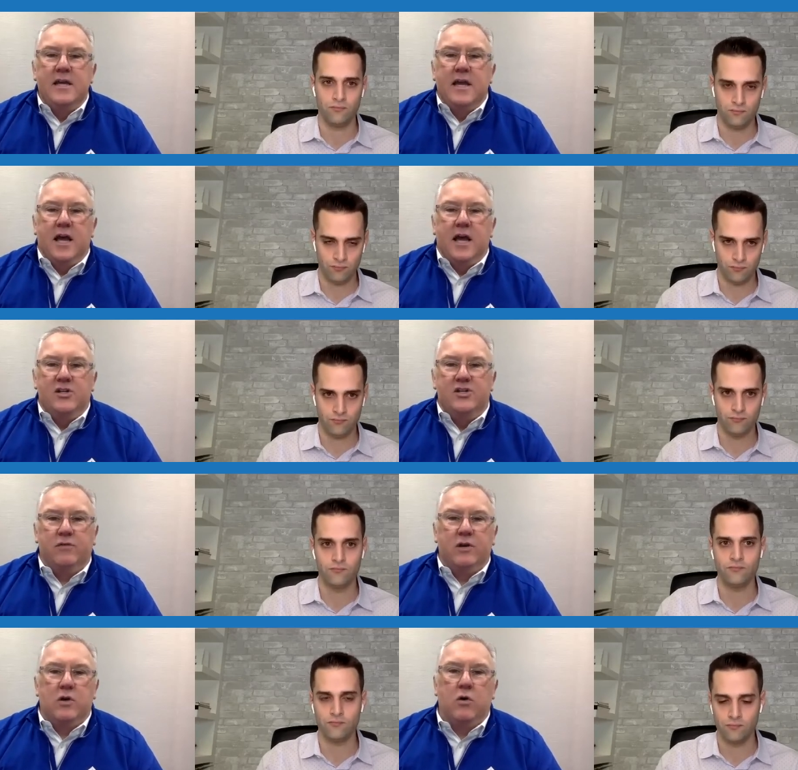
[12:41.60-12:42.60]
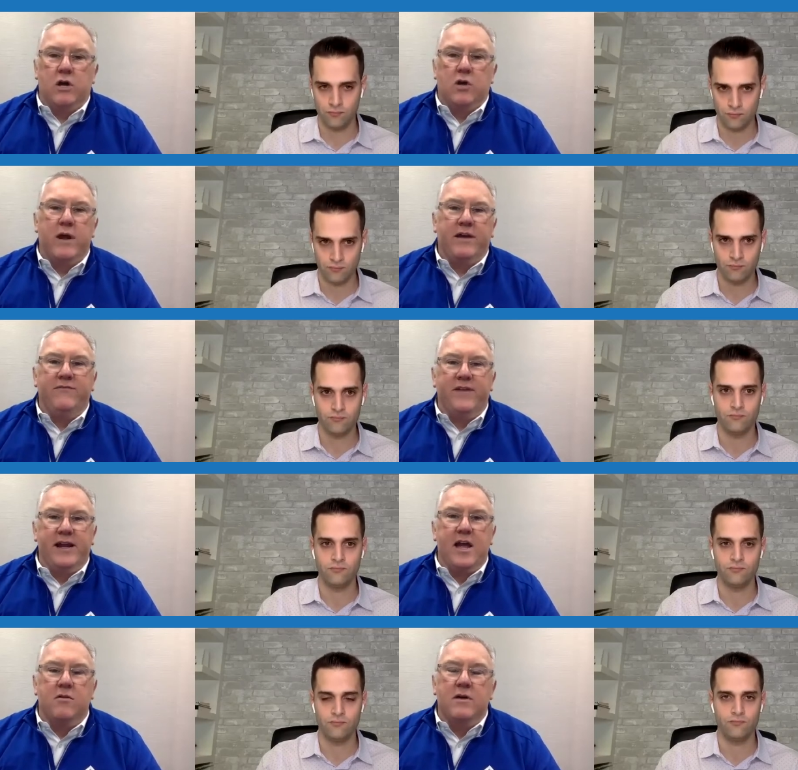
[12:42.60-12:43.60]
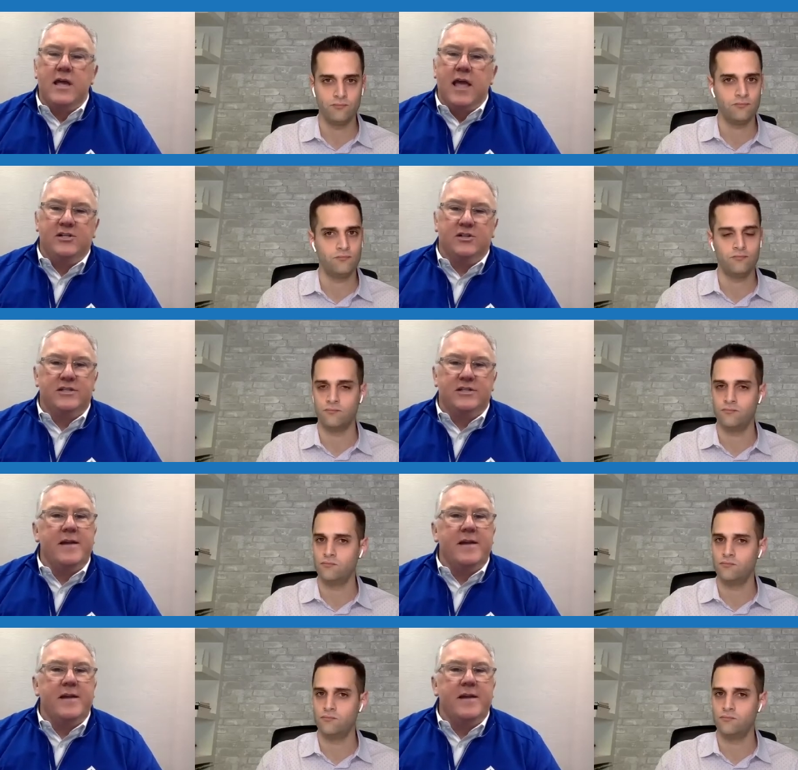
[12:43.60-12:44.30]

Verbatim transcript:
Speaker 1: Uh, she'll record a quick video and she'll send